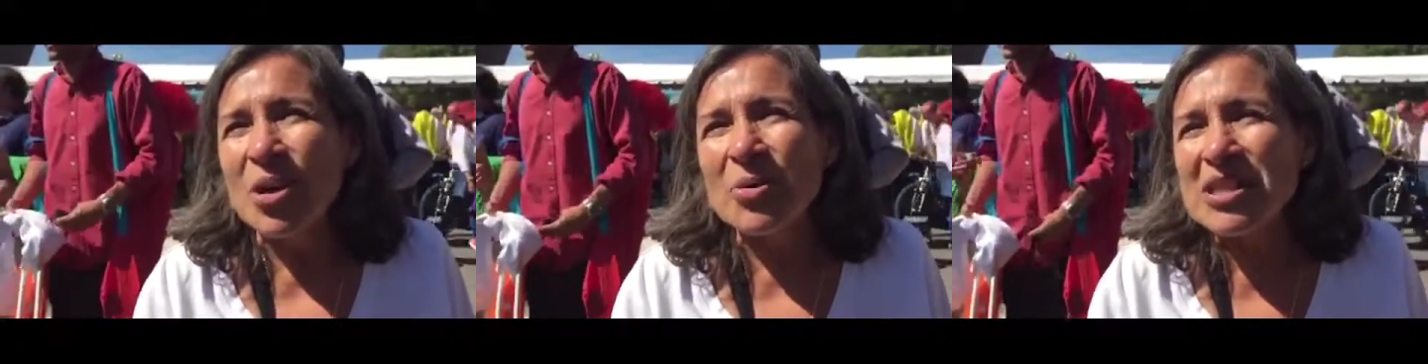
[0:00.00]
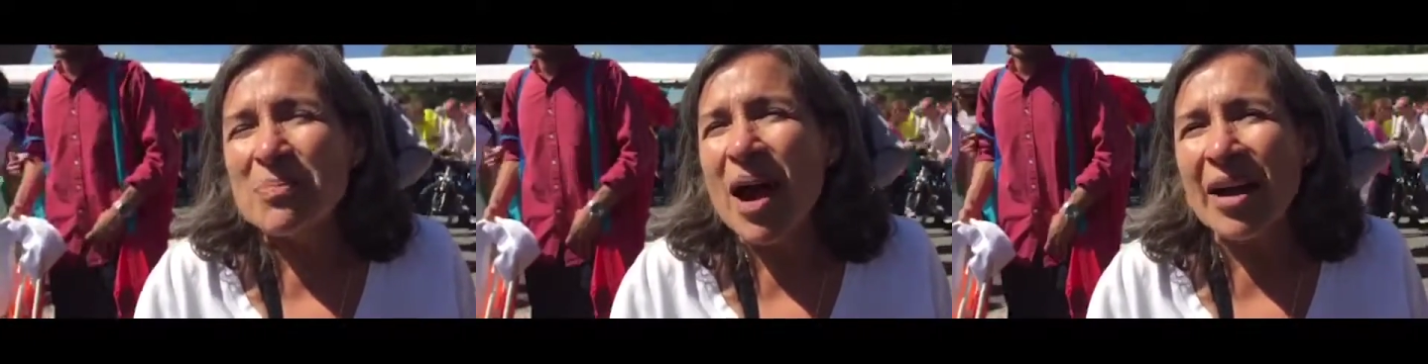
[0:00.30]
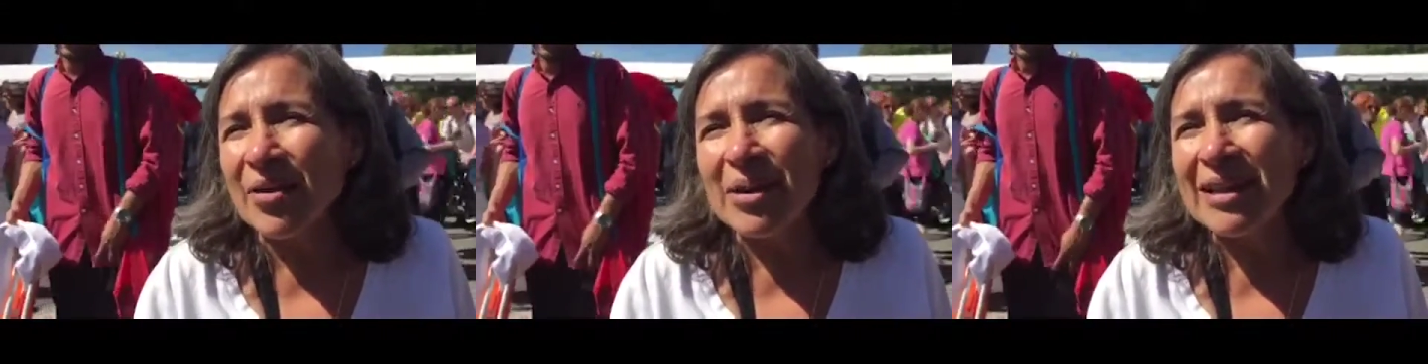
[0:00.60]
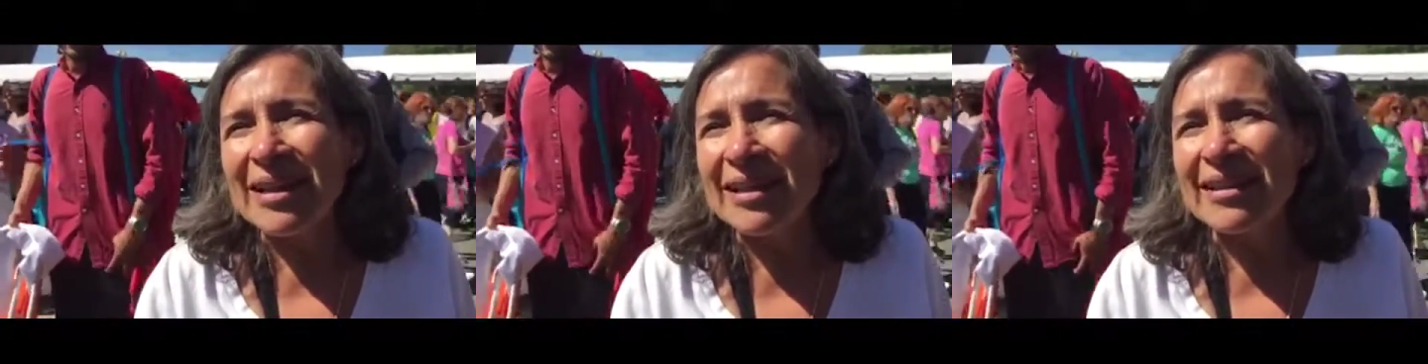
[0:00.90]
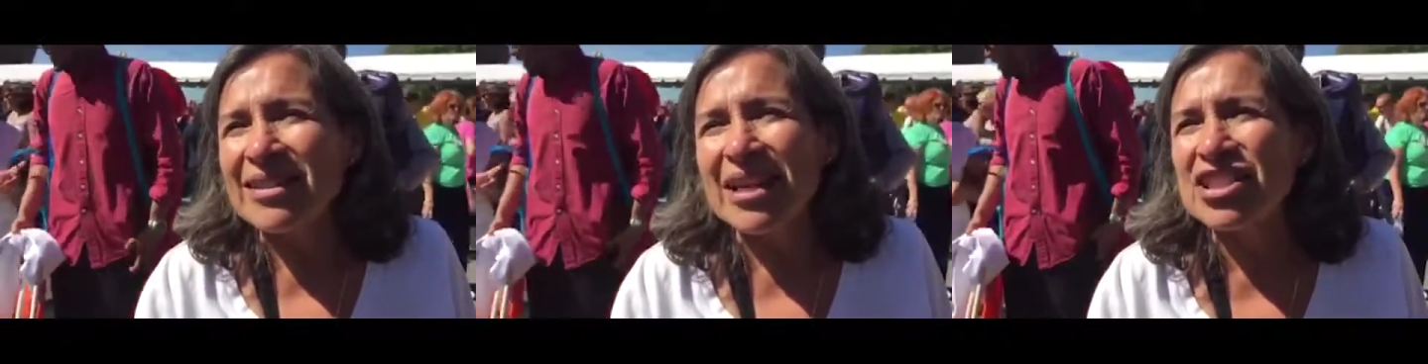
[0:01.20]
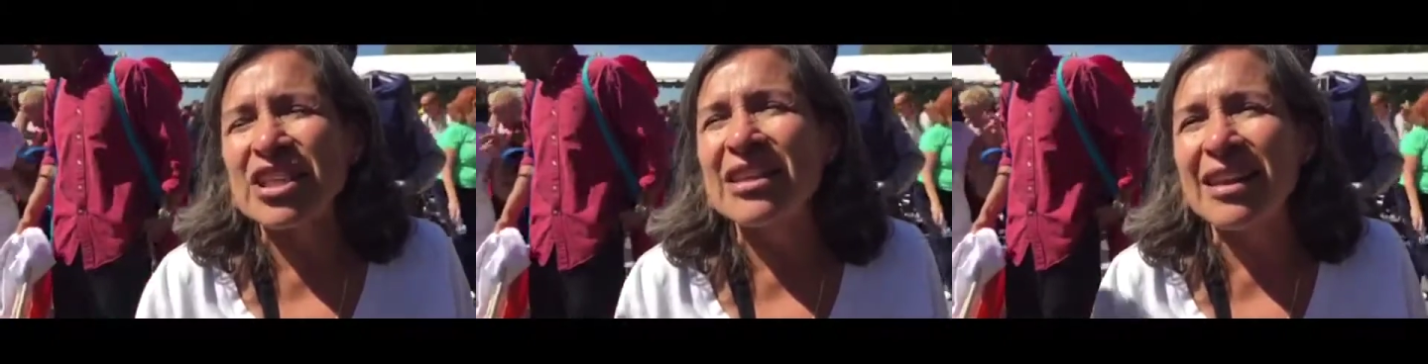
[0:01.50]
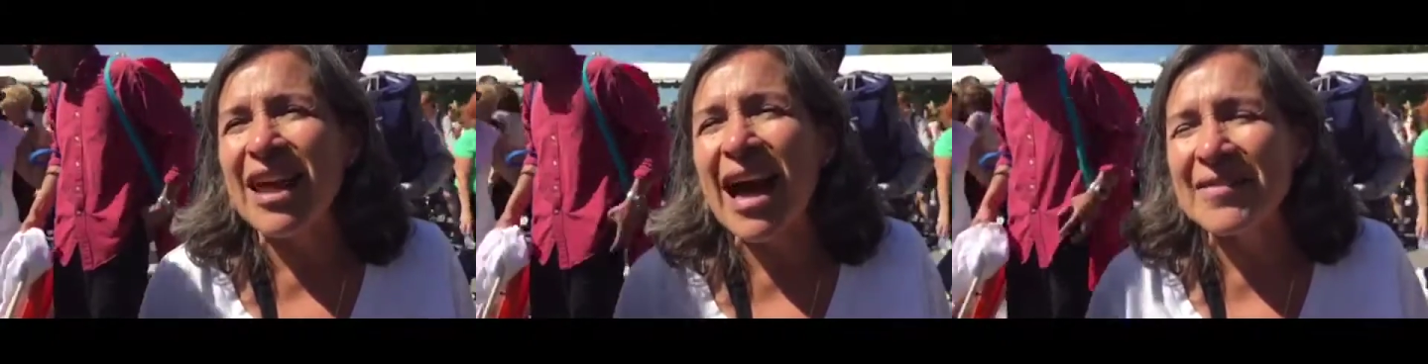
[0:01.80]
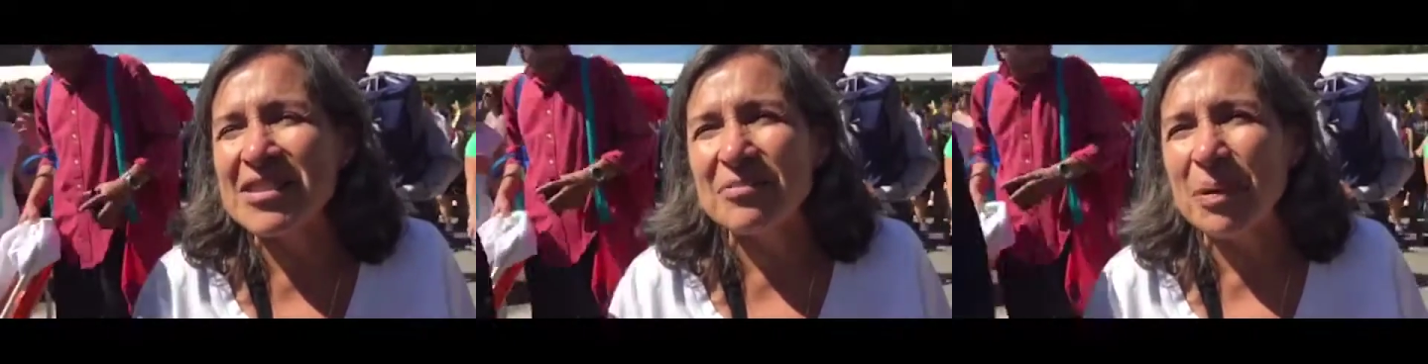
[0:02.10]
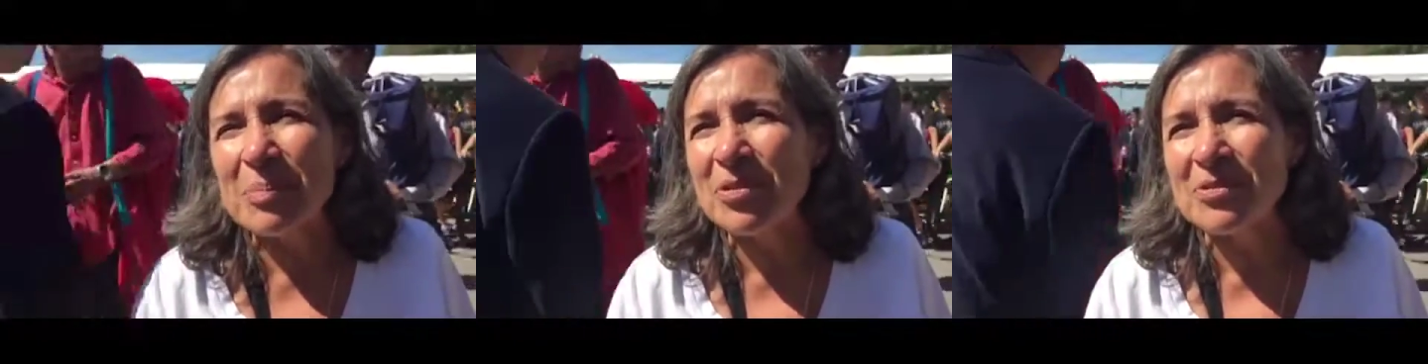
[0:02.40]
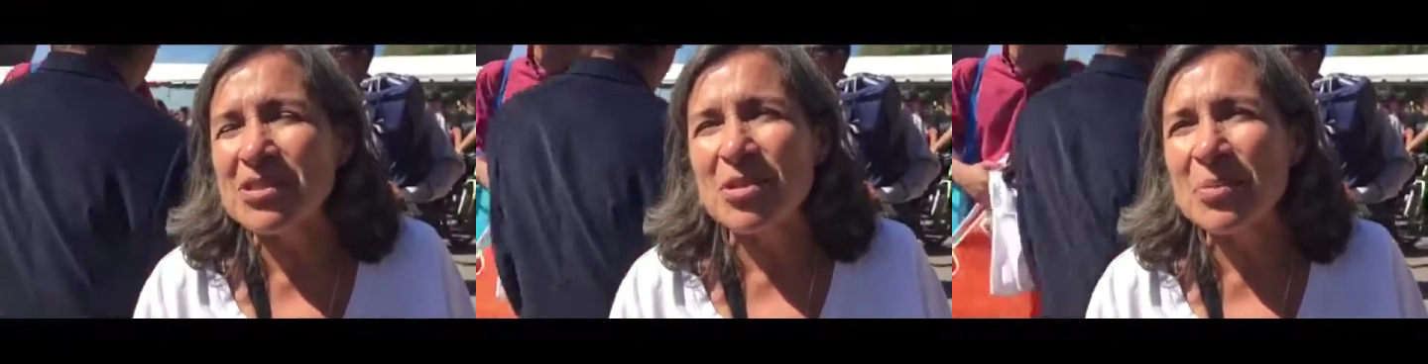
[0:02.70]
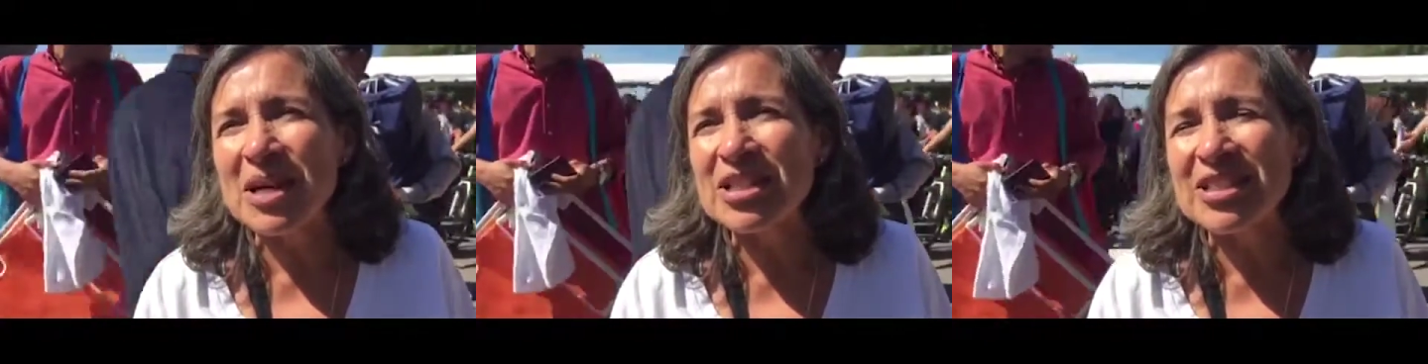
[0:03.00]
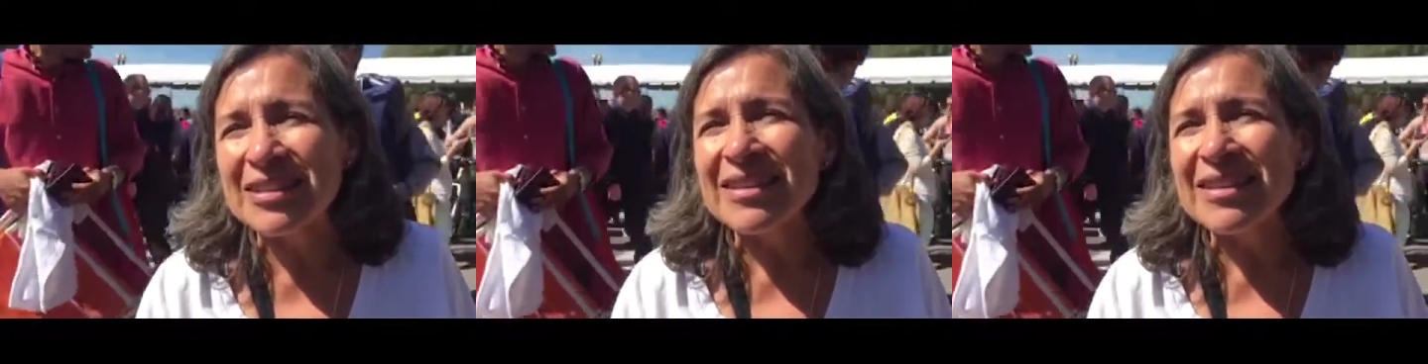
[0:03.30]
so inspiring and touching the lives of people so much.